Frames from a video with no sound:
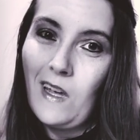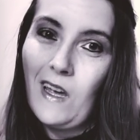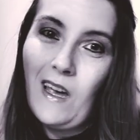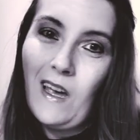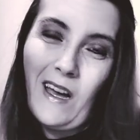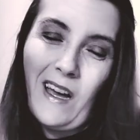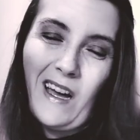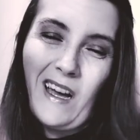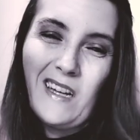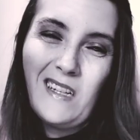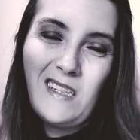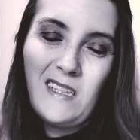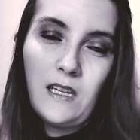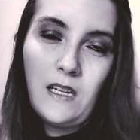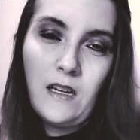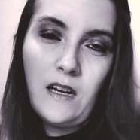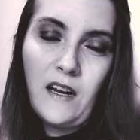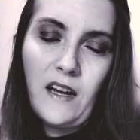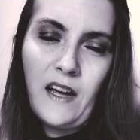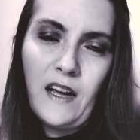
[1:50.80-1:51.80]
I
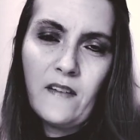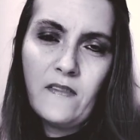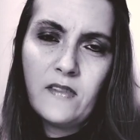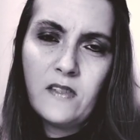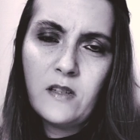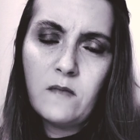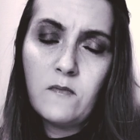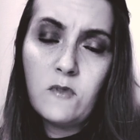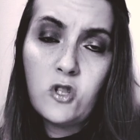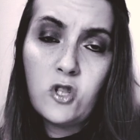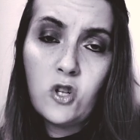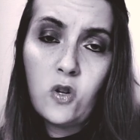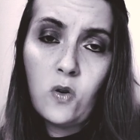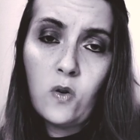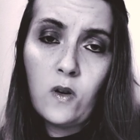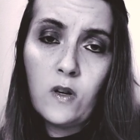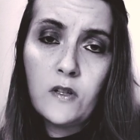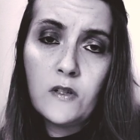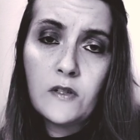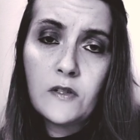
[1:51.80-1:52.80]
did have some
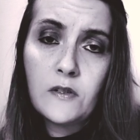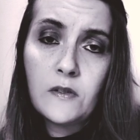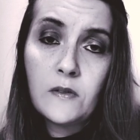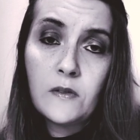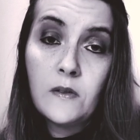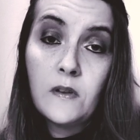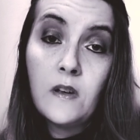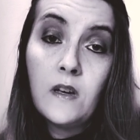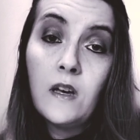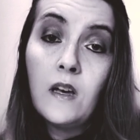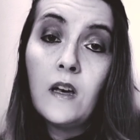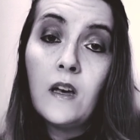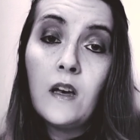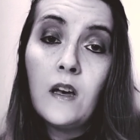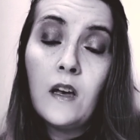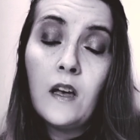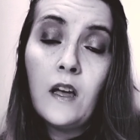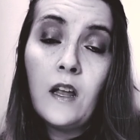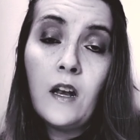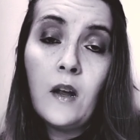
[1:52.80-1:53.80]
chores.
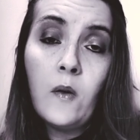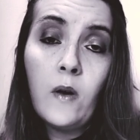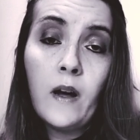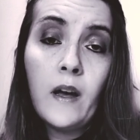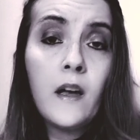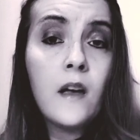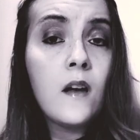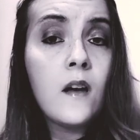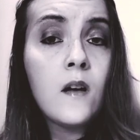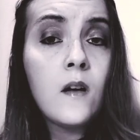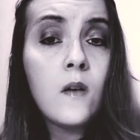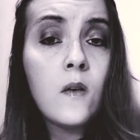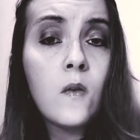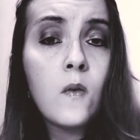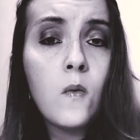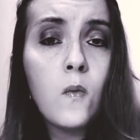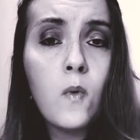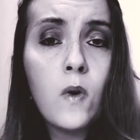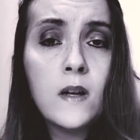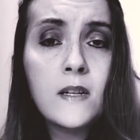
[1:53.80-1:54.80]
Anyway,
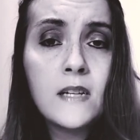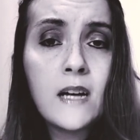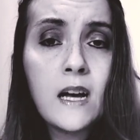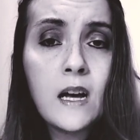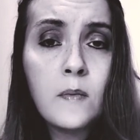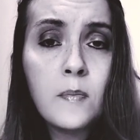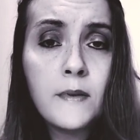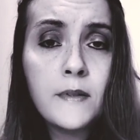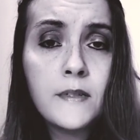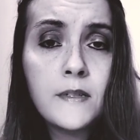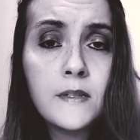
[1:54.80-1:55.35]
what happened?